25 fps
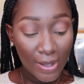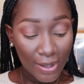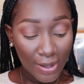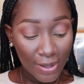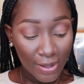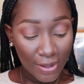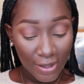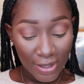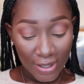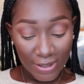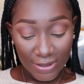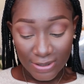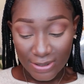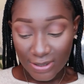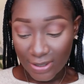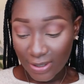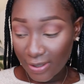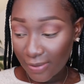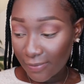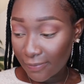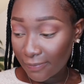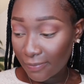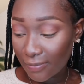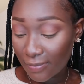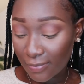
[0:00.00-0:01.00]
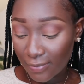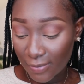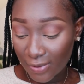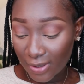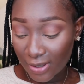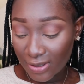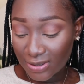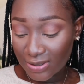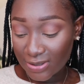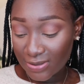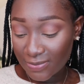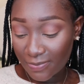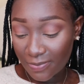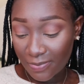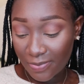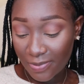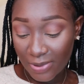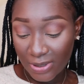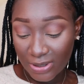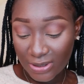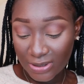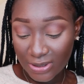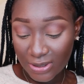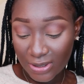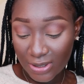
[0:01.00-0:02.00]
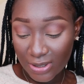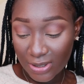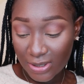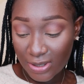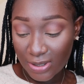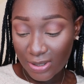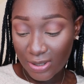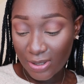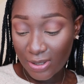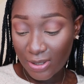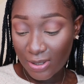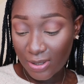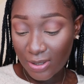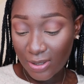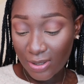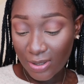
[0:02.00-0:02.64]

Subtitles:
And that's it. That's basically